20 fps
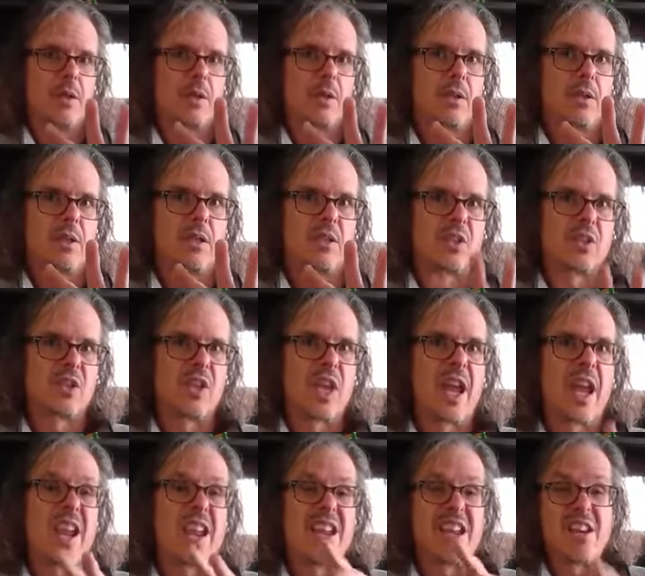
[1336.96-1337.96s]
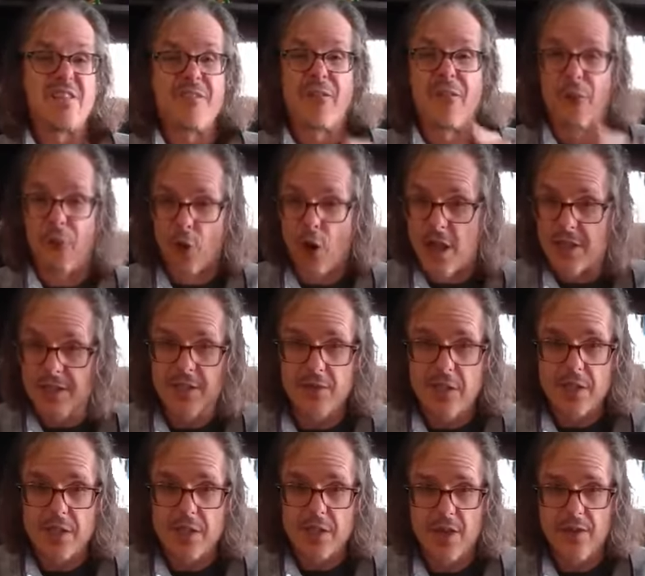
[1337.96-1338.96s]
to say in front of
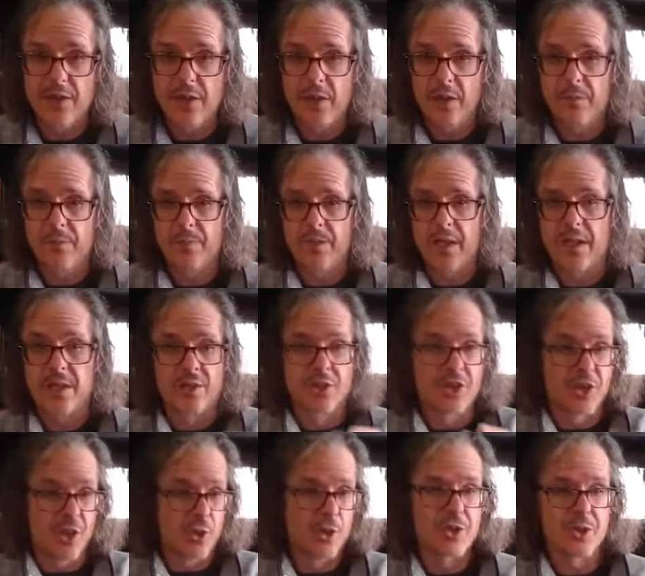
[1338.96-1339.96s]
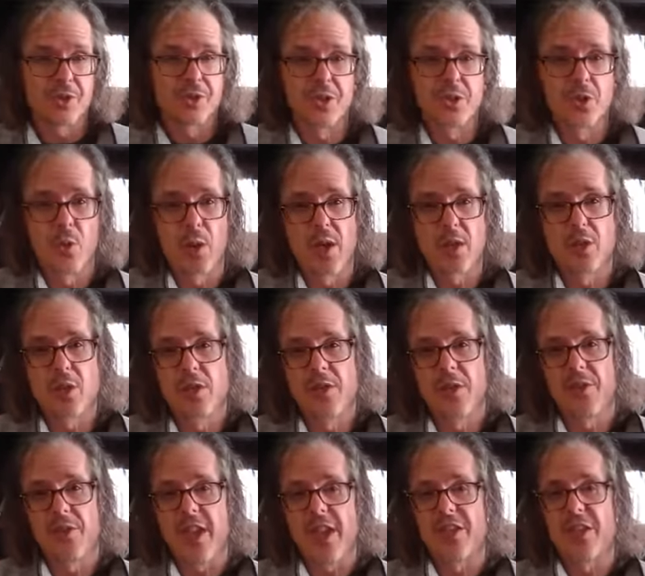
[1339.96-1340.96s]
each other in a social situation that
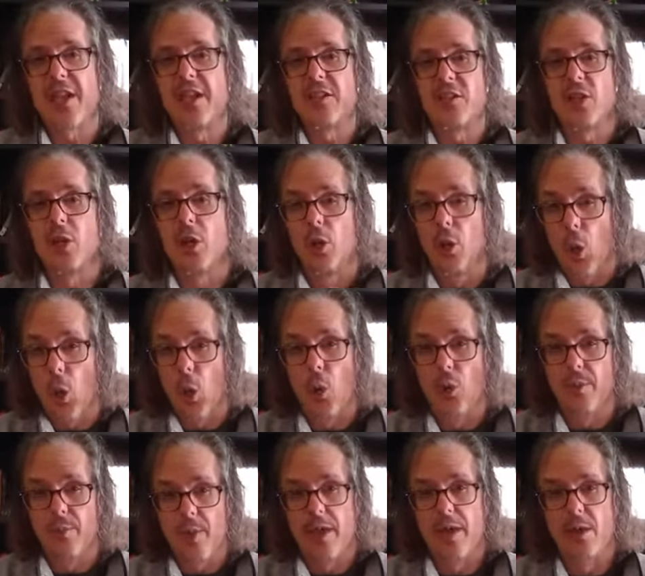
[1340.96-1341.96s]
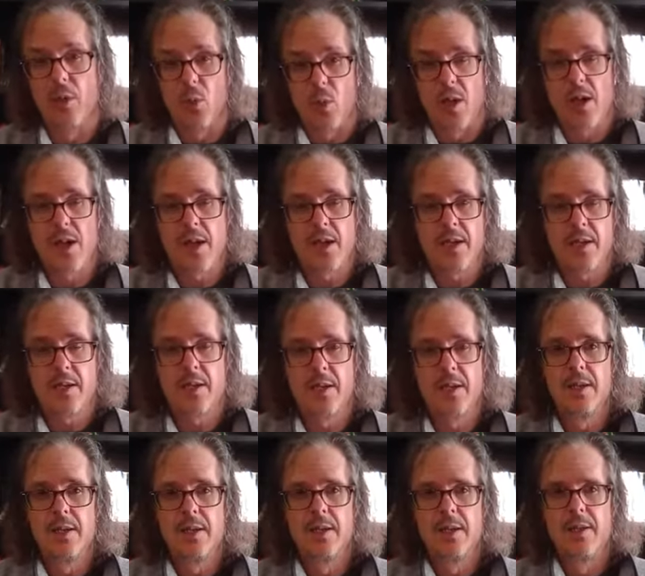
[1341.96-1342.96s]
they think it's a gold medal wine,
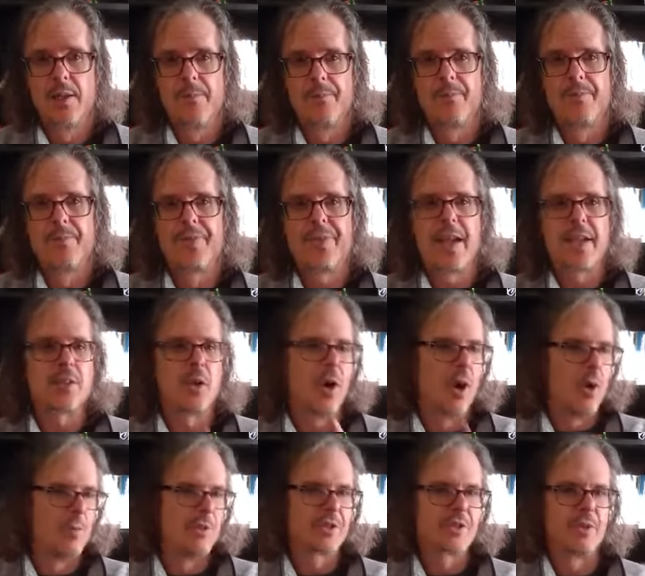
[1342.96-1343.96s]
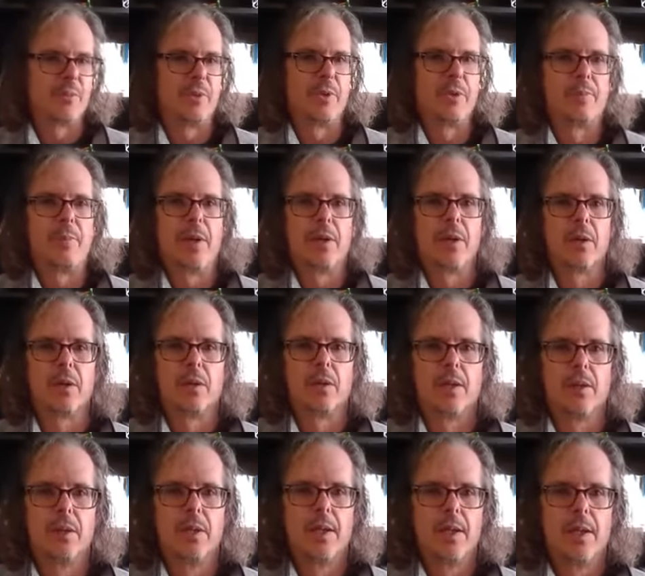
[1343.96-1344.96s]
that's almost a miracle.
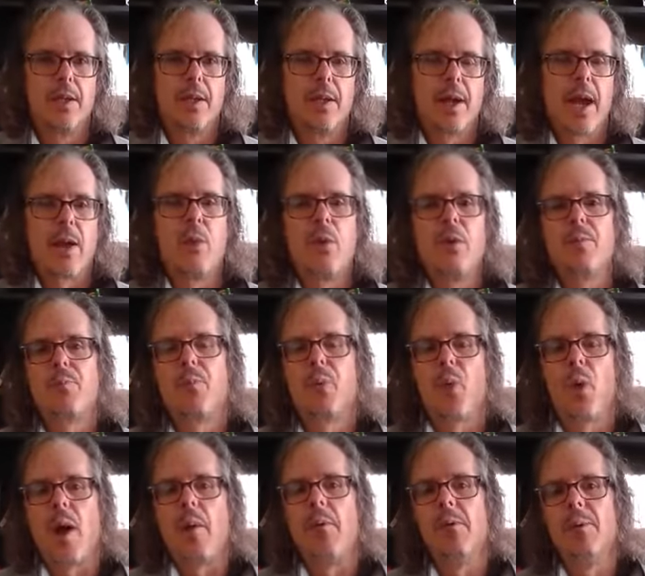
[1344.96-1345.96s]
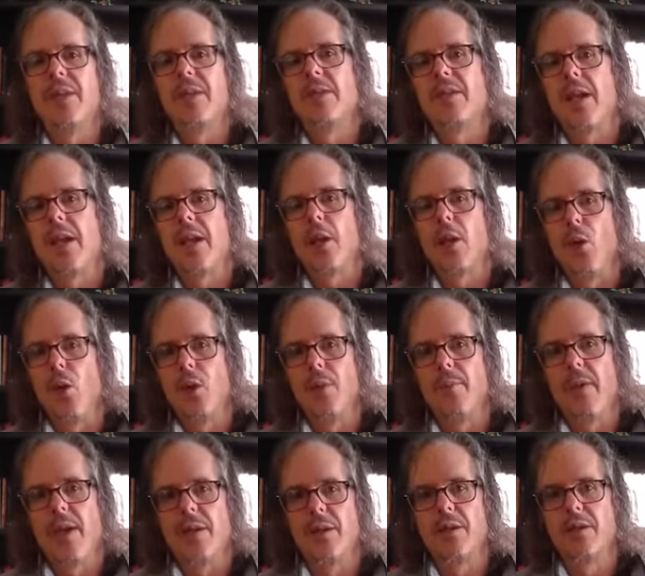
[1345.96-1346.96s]
I would probably say a gold
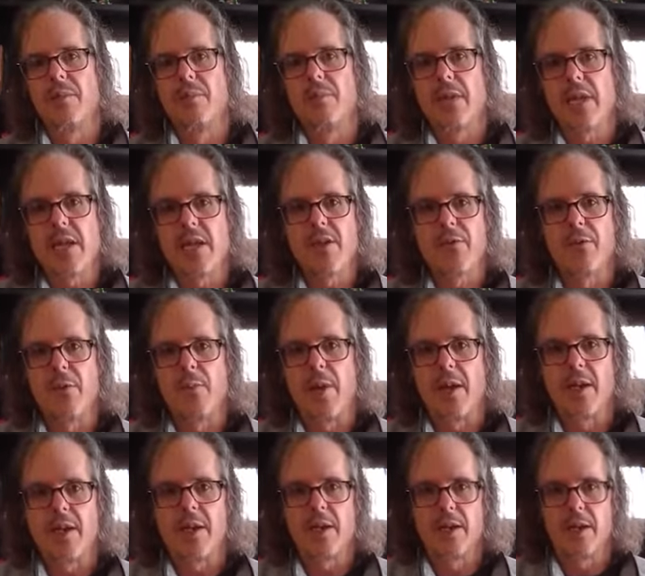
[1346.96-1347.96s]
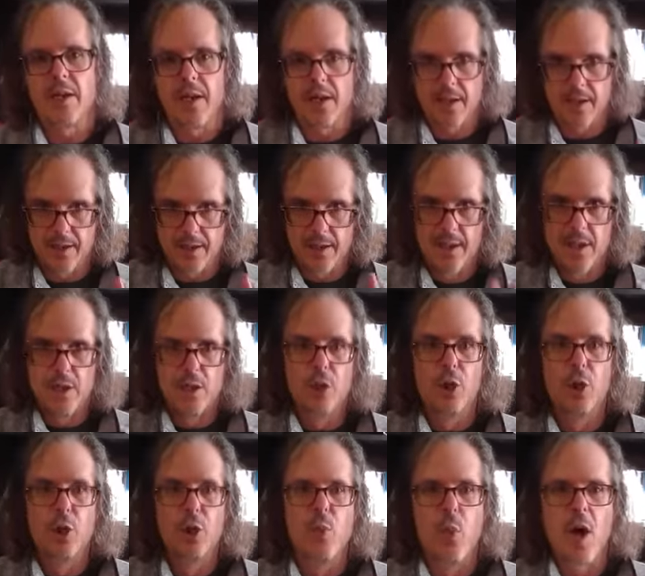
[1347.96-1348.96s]
medal to me from any uh,
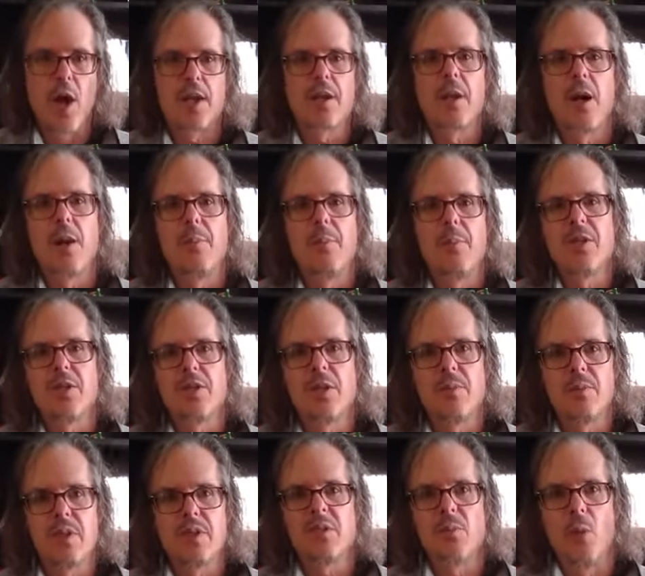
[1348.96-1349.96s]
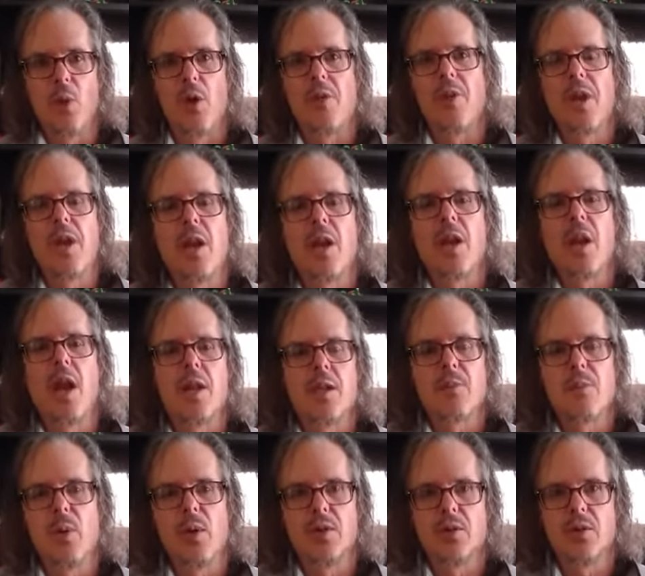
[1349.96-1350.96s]
good wine competition means more than a 90
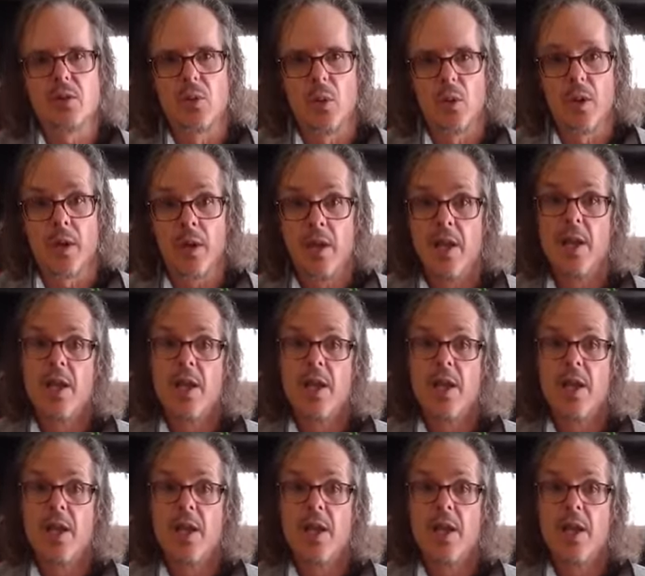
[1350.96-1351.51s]
point score.